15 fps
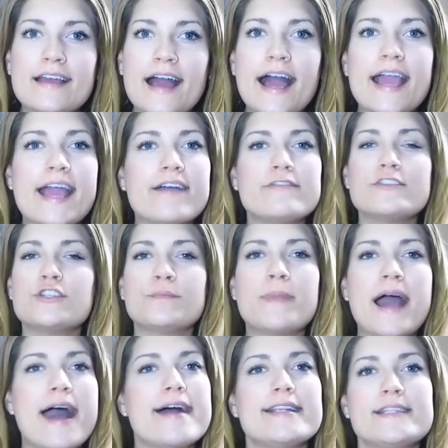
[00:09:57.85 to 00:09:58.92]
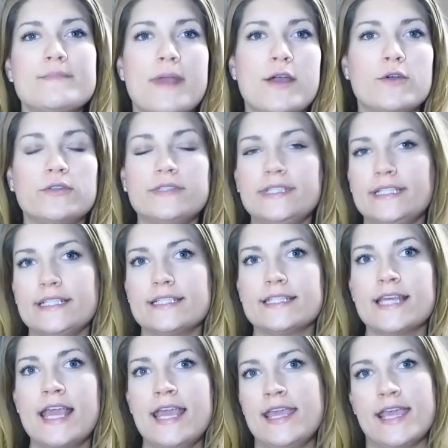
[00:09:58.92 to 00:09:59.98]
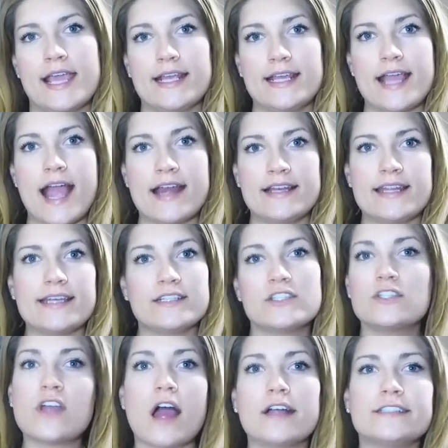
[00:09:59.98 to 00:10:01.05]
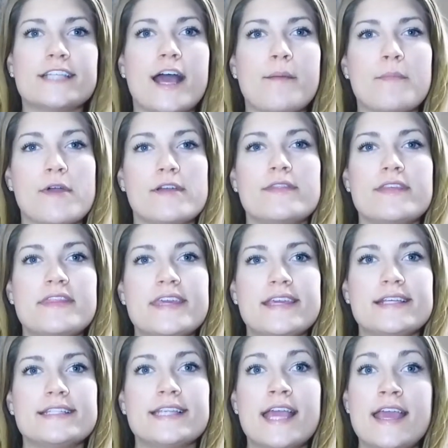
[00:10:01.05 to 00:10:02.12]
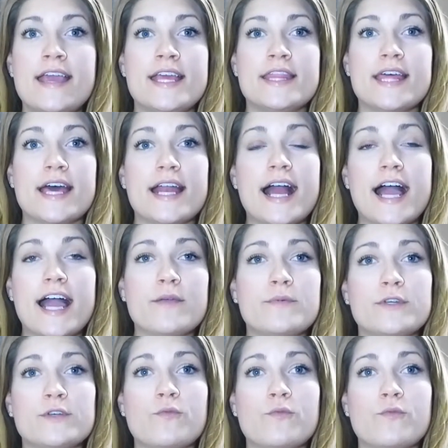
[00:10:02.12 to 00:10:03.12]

I have surpassed my own needs and kind of like stocked up on the things that I would